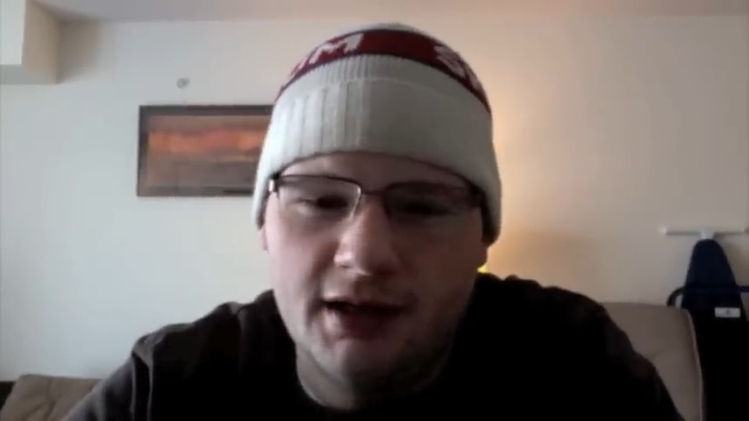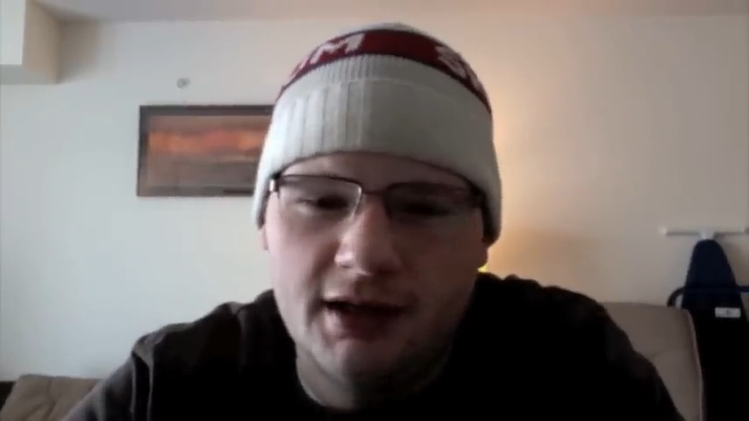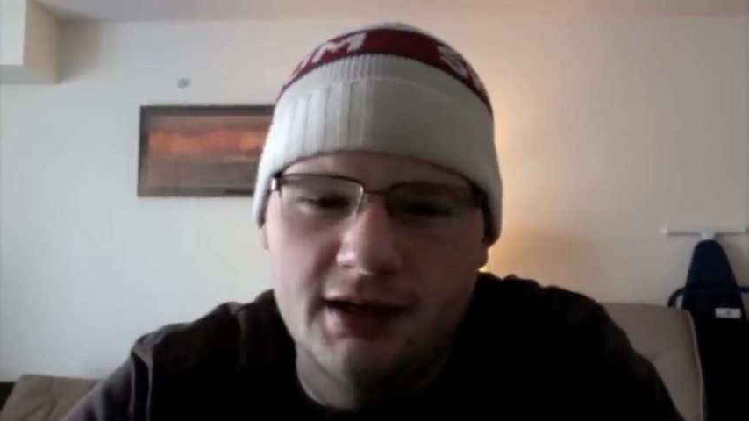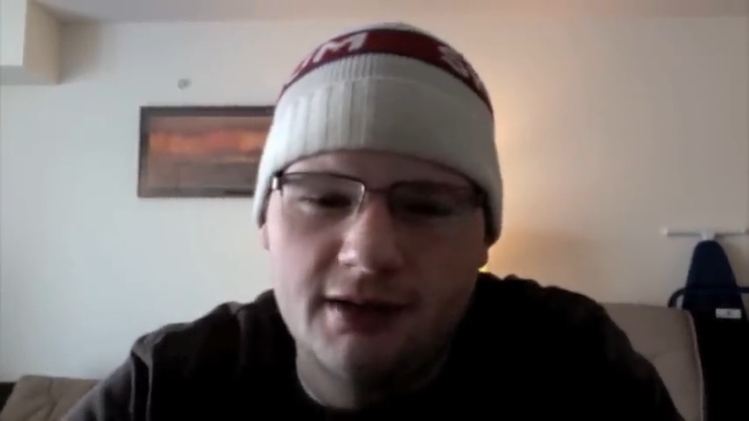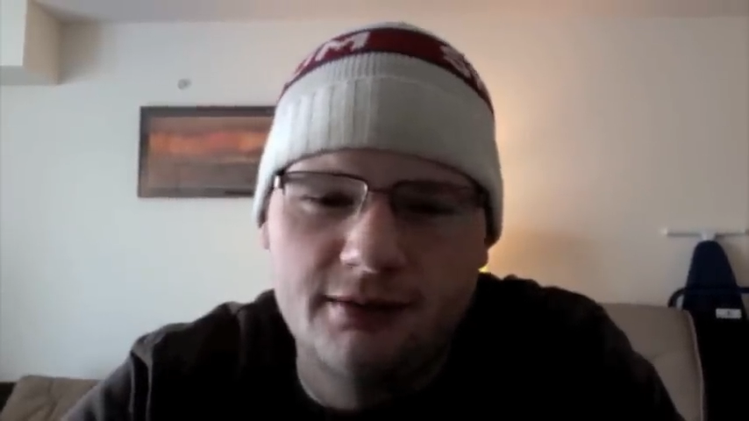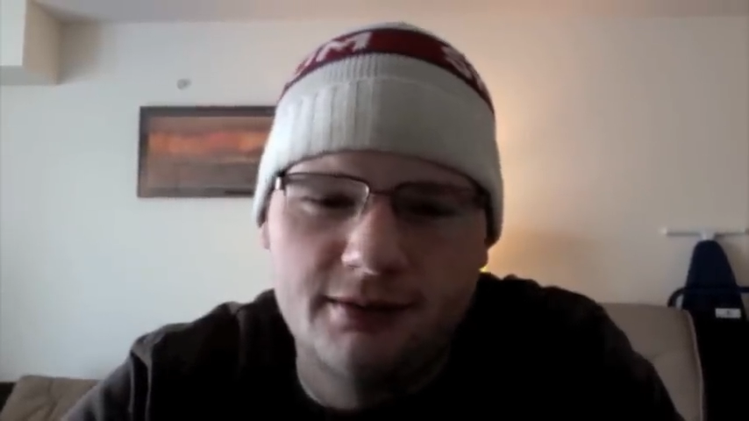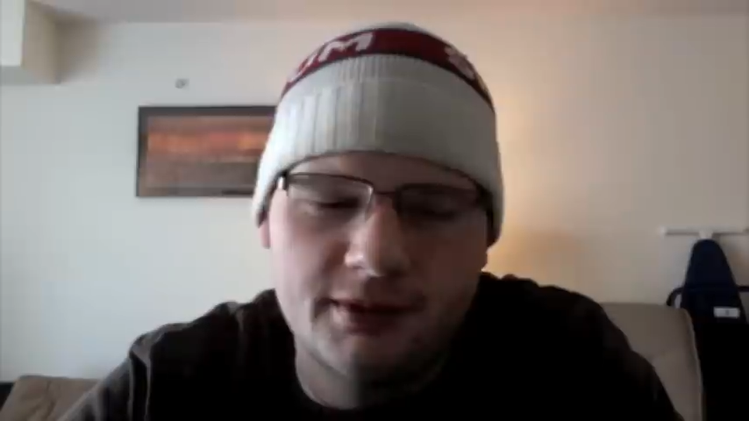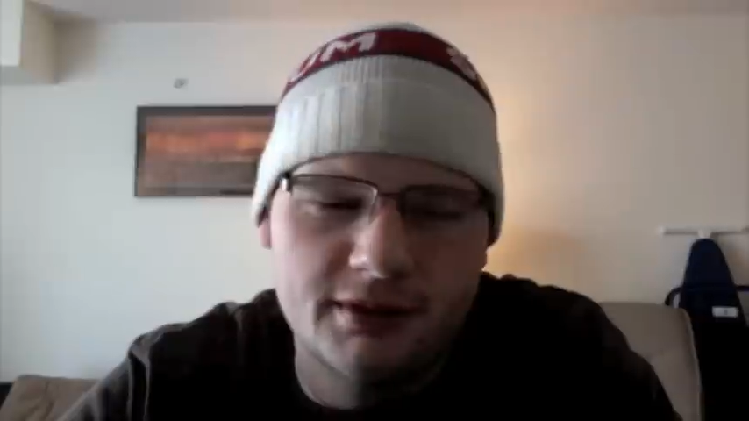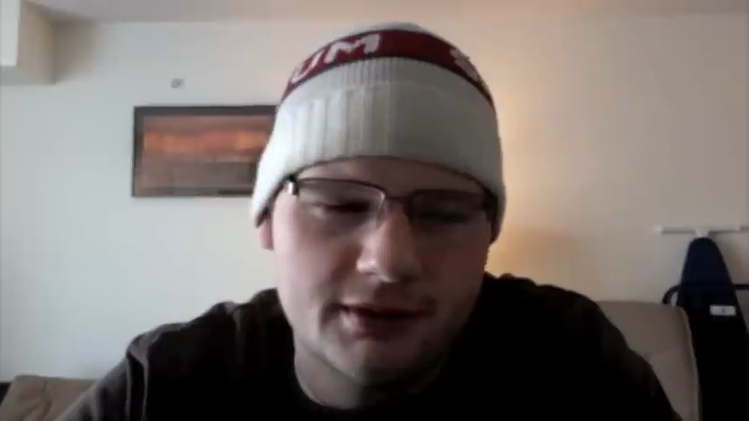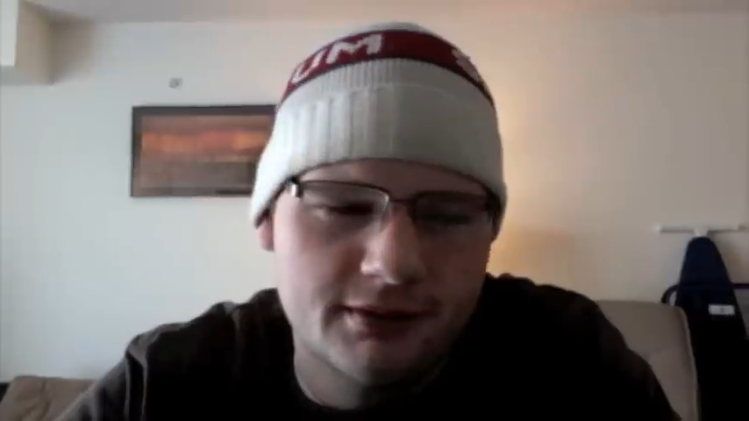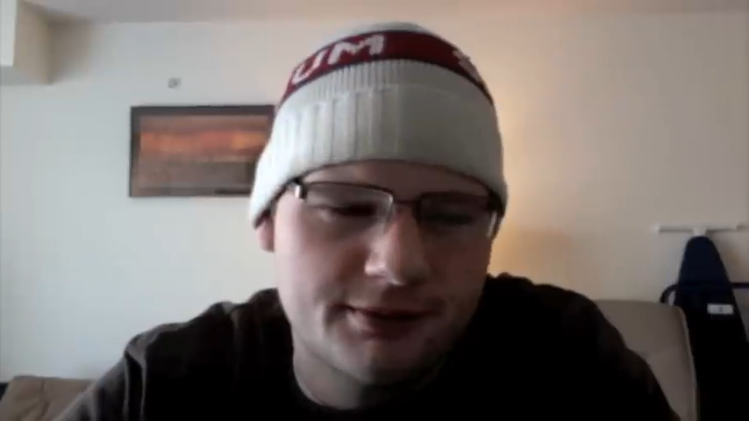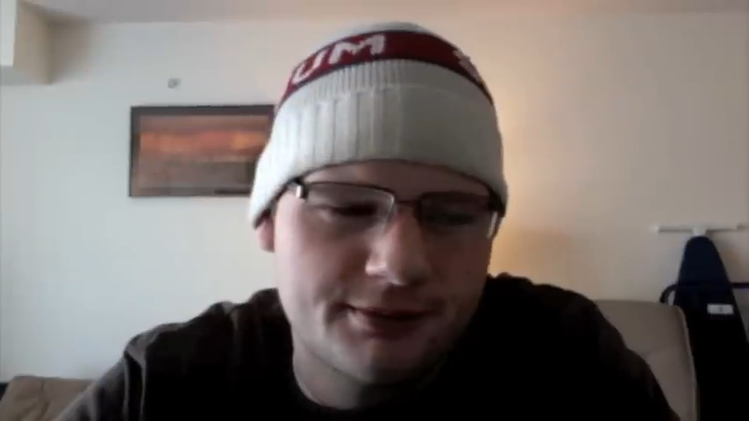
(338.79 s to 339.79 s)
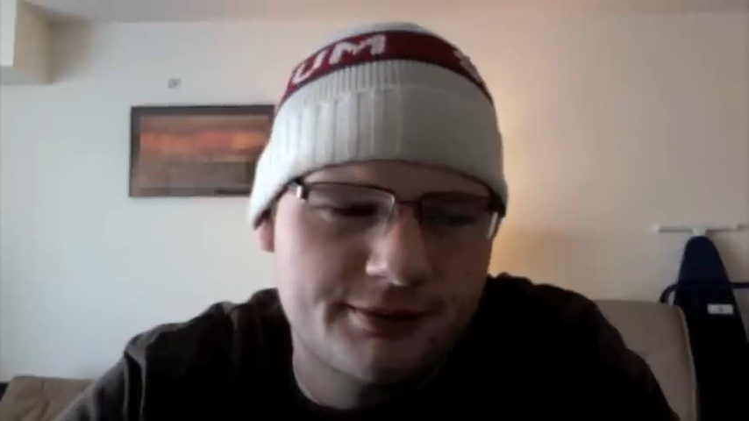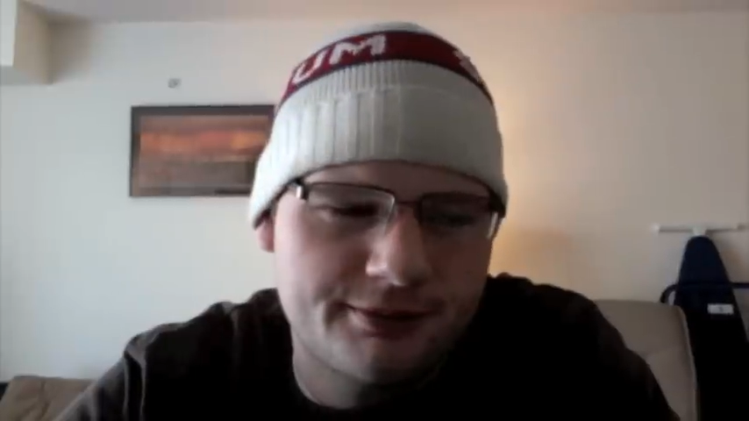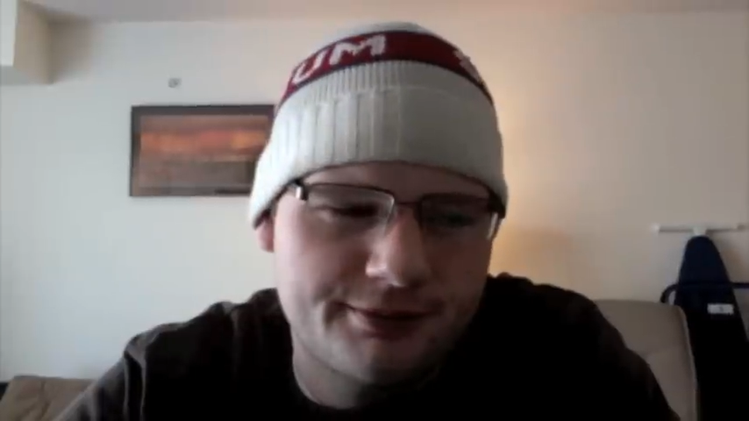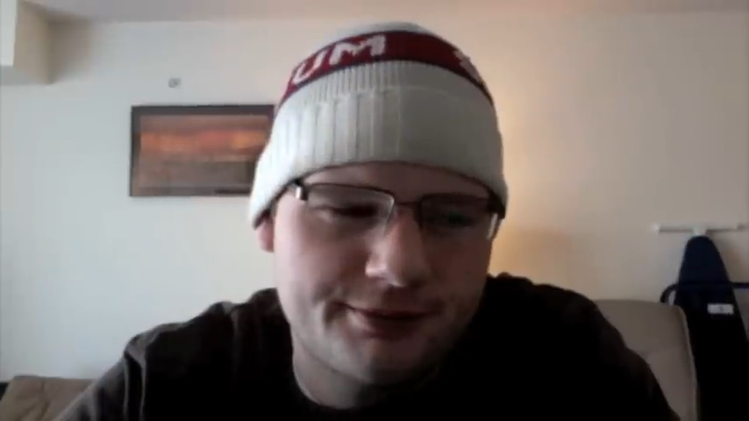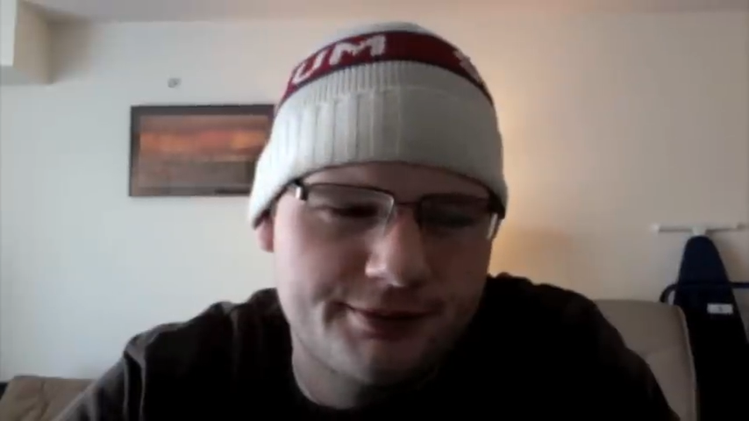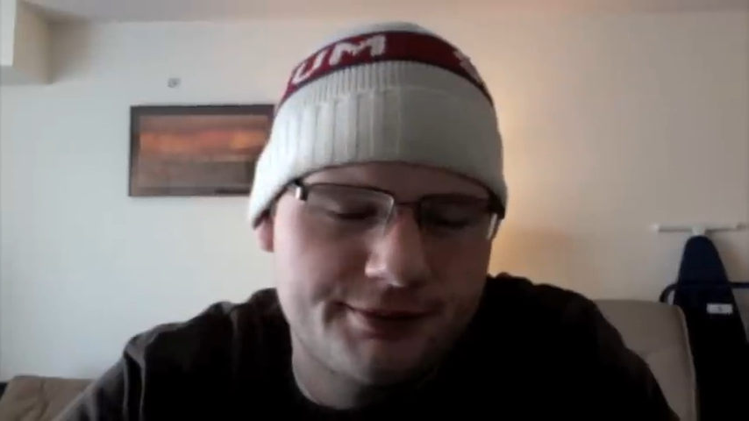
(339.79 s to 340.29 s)
I will,
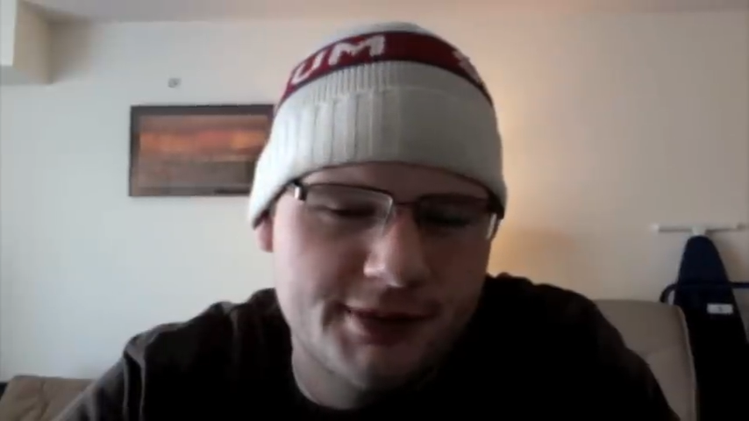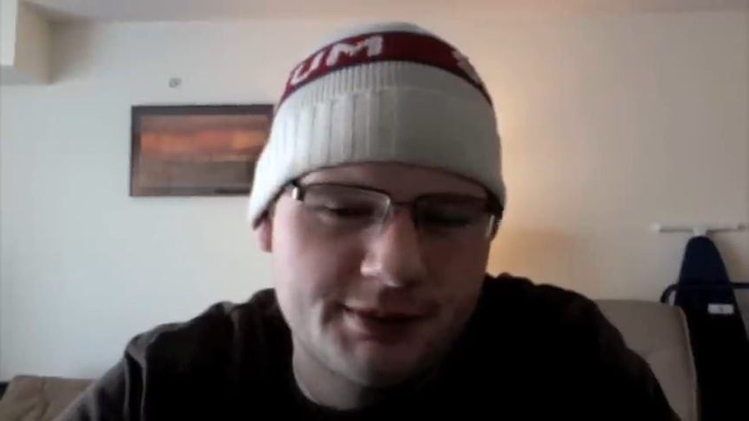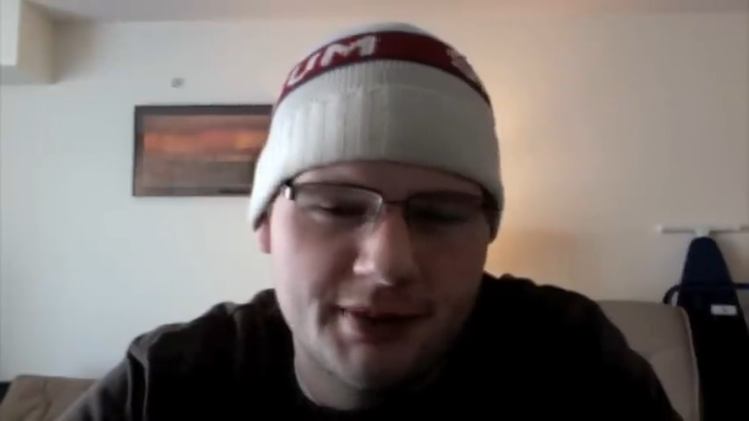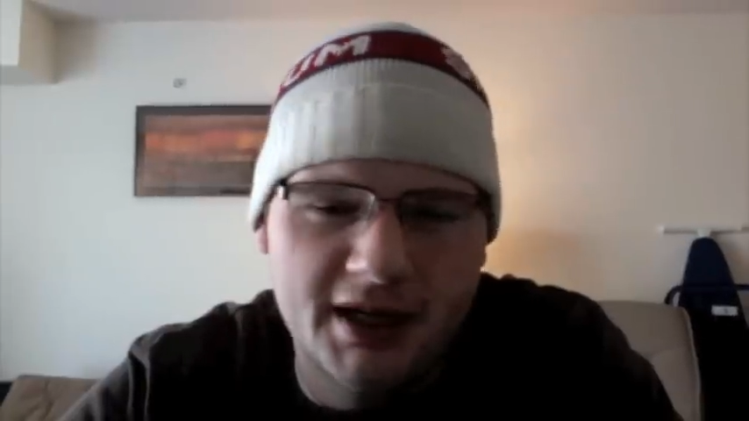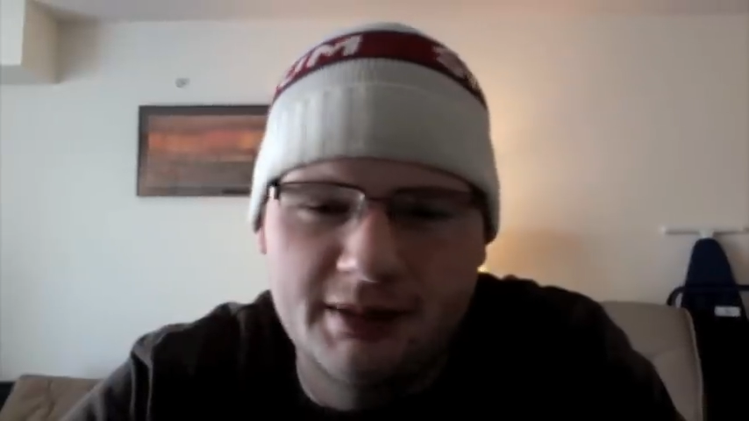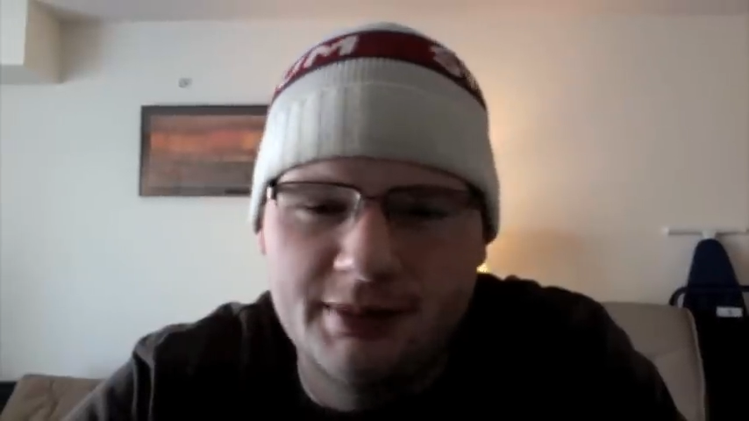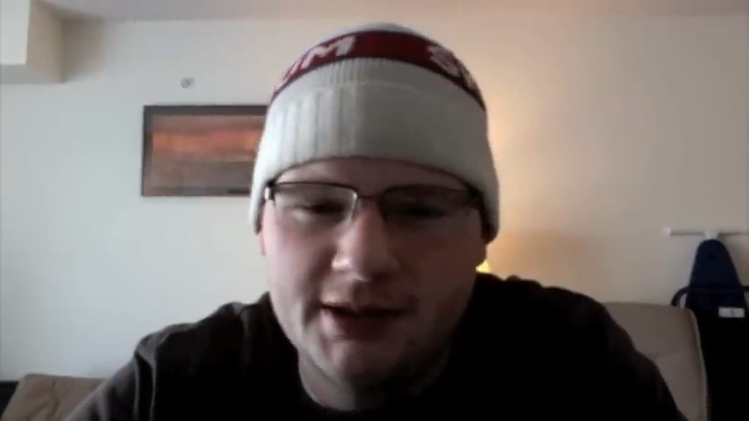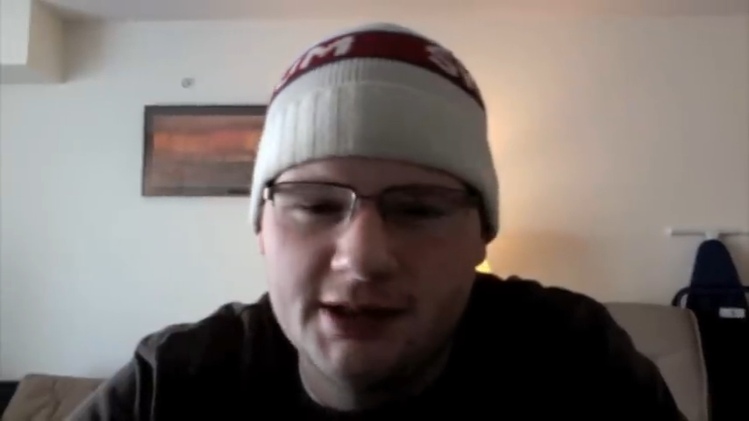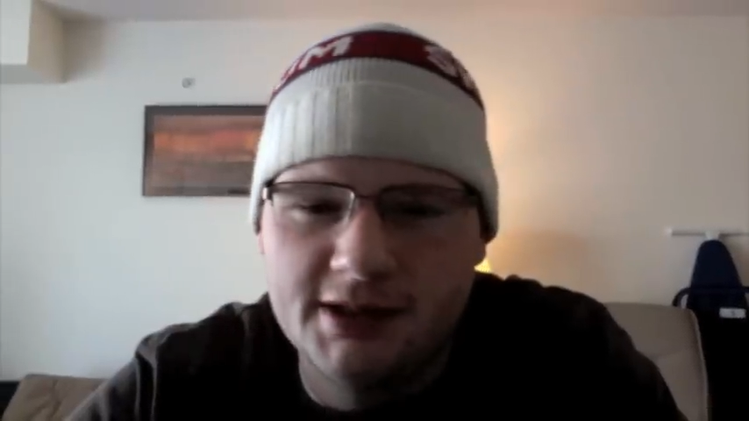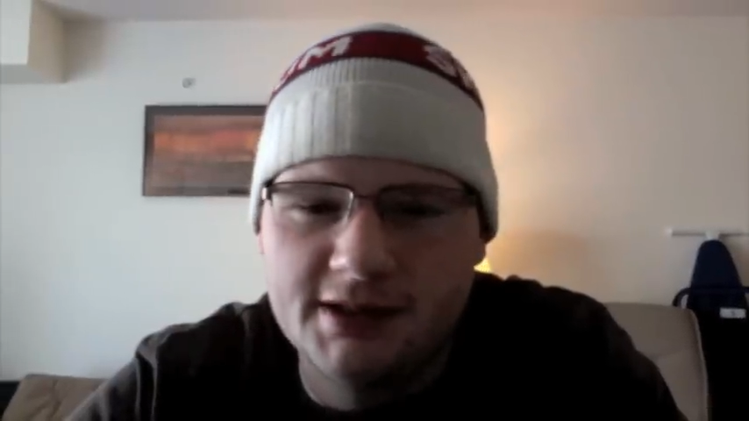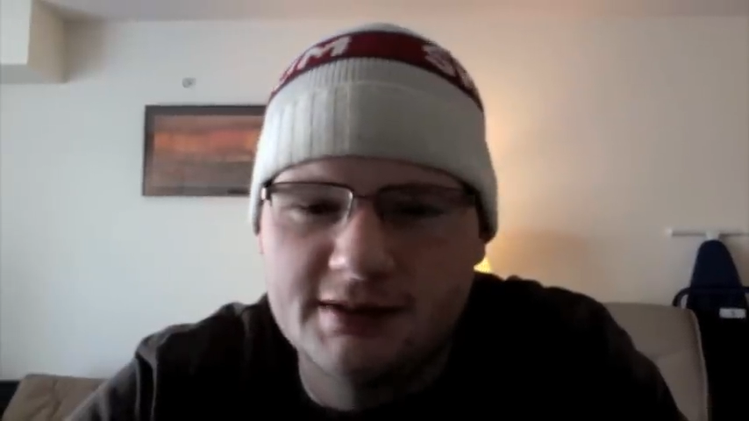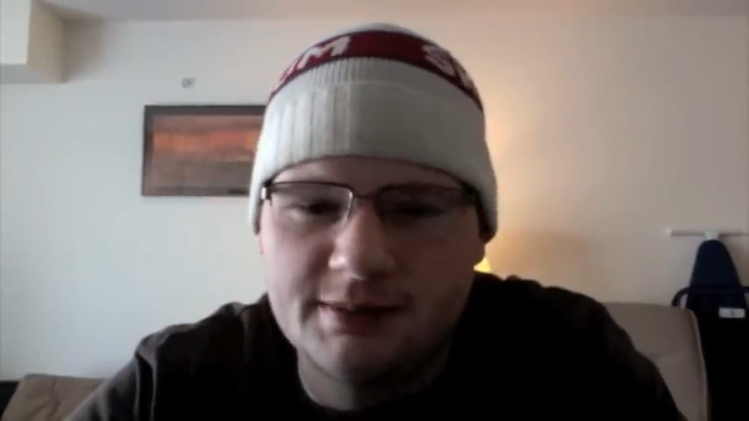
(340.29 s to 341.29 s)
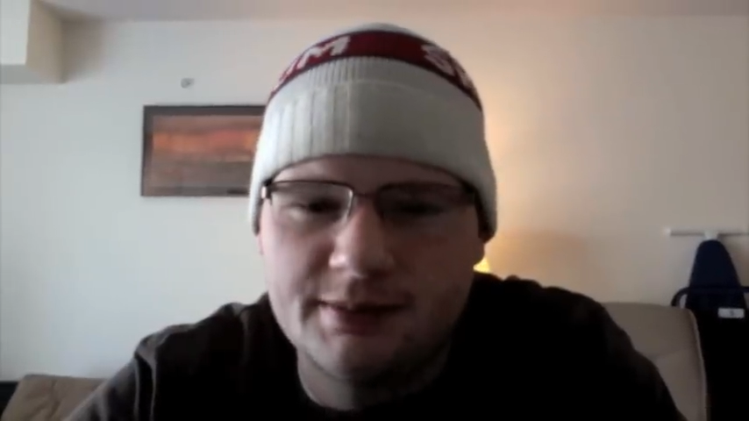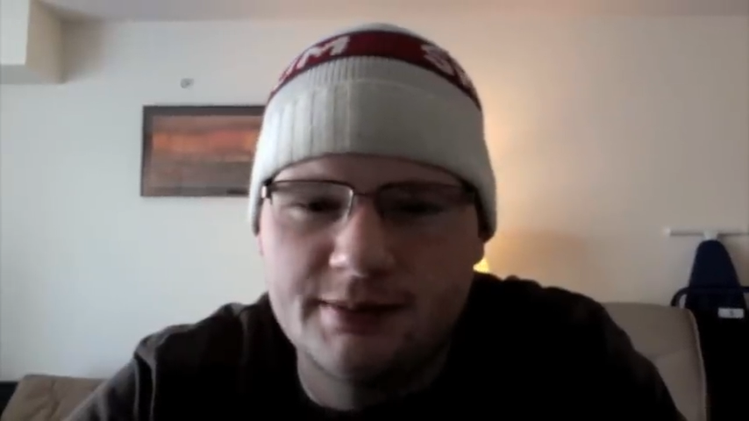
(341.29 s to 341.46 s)
in my opinion, it's